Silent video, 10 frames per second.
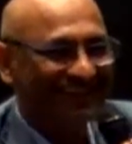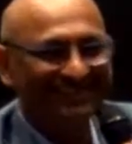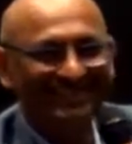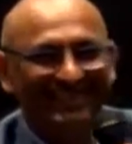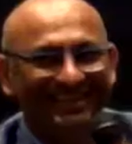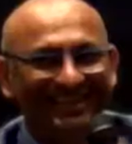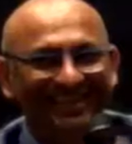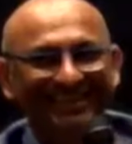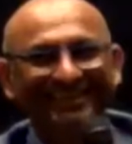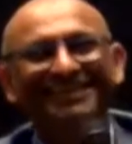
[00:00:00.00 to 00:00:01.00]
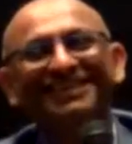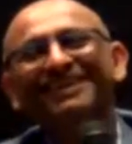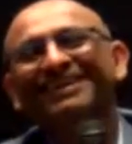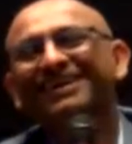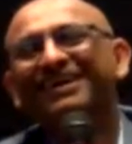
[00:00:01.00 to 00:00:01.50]
in a city.
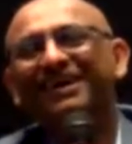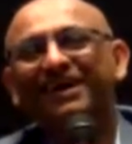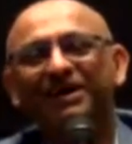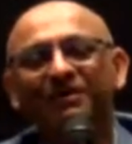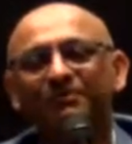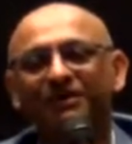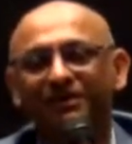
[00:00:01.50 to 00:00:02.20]
Um,